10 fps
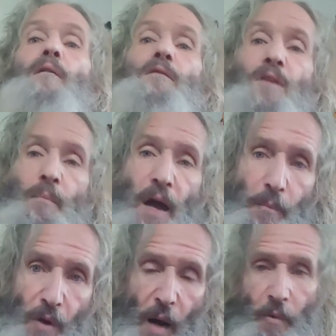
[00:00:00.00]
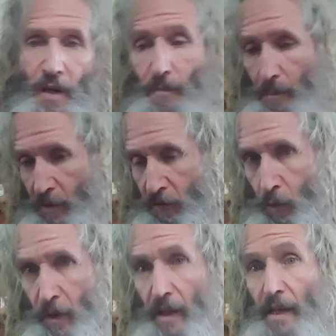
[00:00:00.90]
from my property
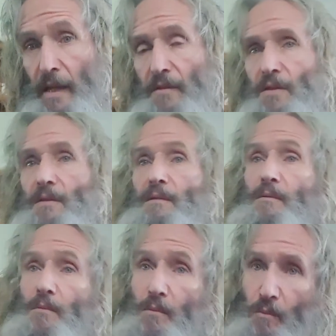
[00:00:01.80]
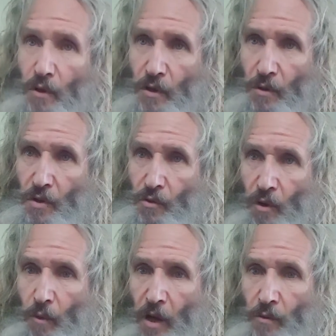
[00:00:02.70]
before it leaves. Reduce
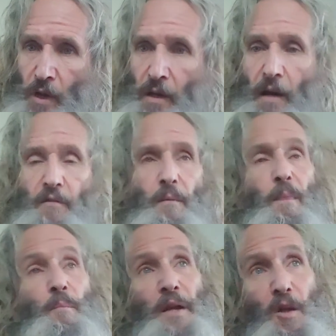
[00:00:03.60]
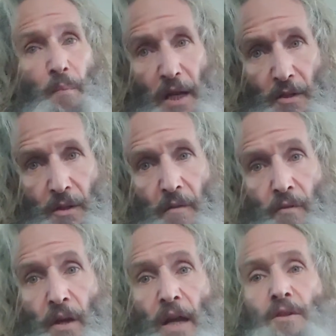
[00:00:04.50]
stormwater runoff. Bigger picture of
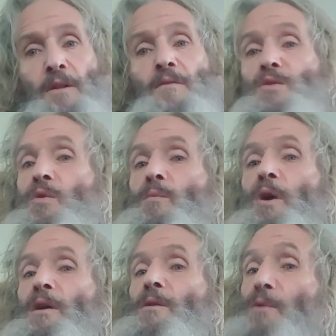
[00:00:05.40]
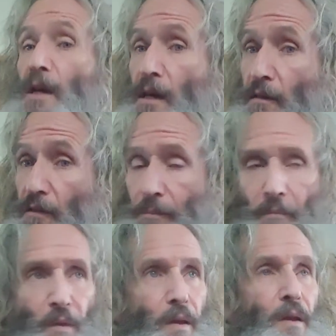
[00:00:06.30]
reduction of stormwater runoff,
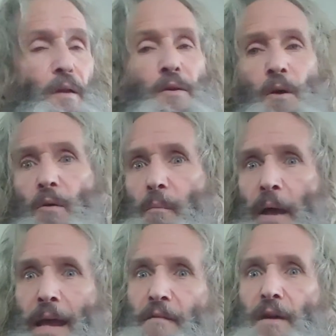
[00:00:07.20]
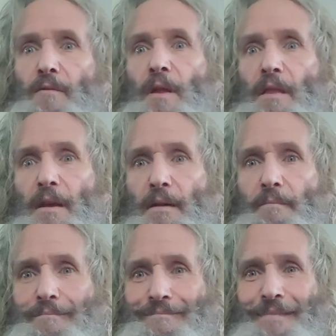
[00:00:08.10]
don't pave everything.
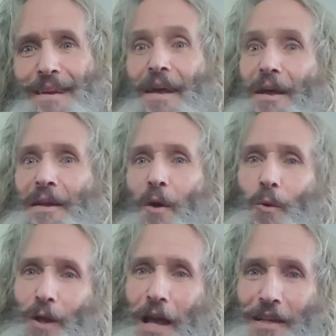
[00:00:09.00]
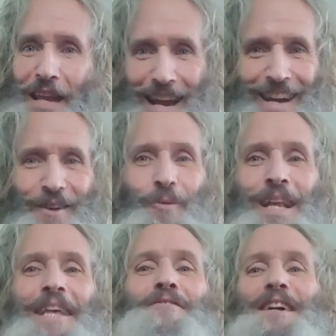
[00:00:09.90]
Now we're lucky, we
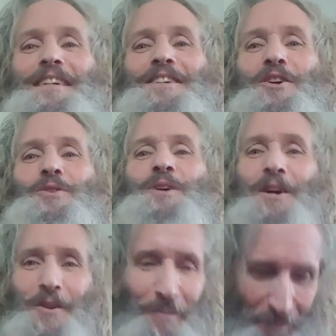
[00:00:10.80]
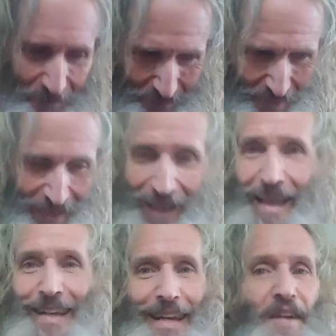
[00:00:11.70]
live on a dirt road.
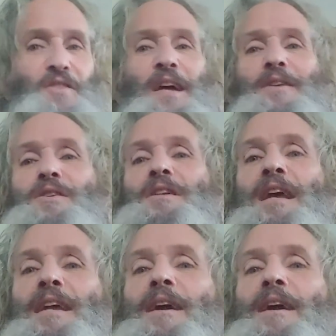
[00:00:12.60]
And yes, I understand